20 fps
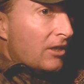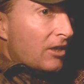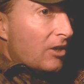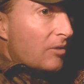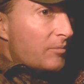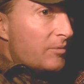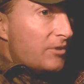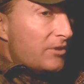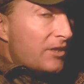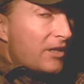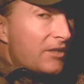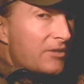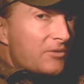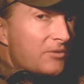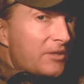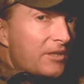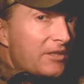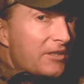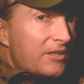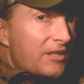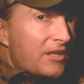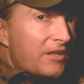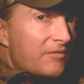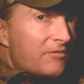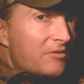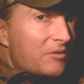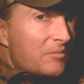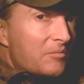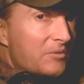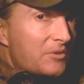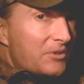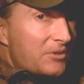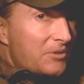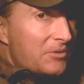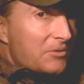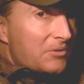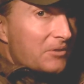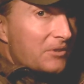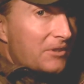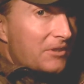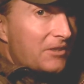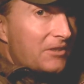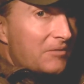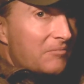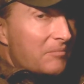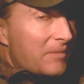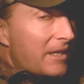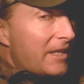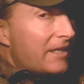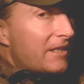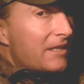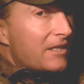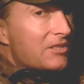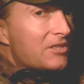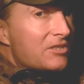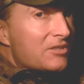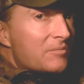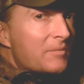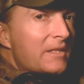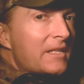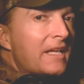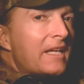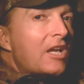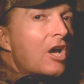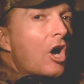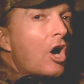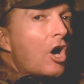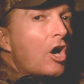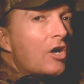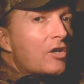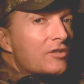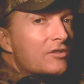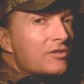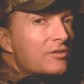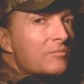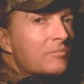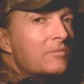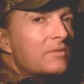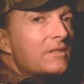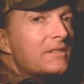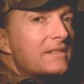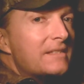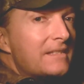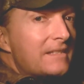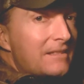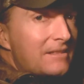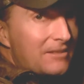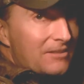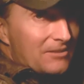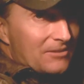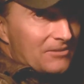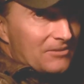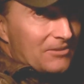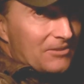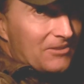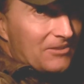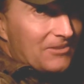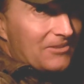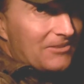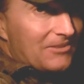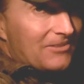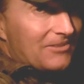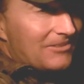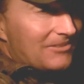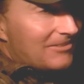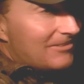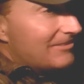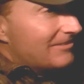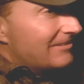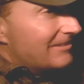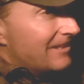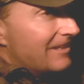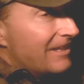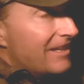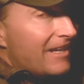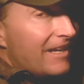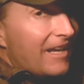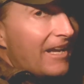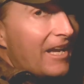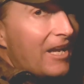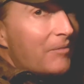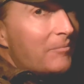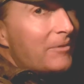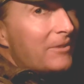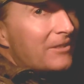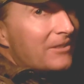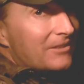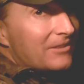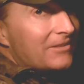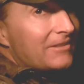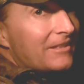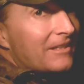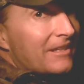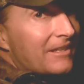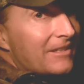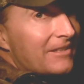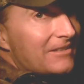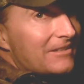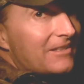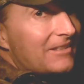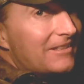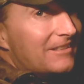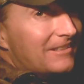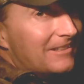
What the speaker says: hope you guys are getting after them too. Man, this has been an awesome season. Happy hunting, guys.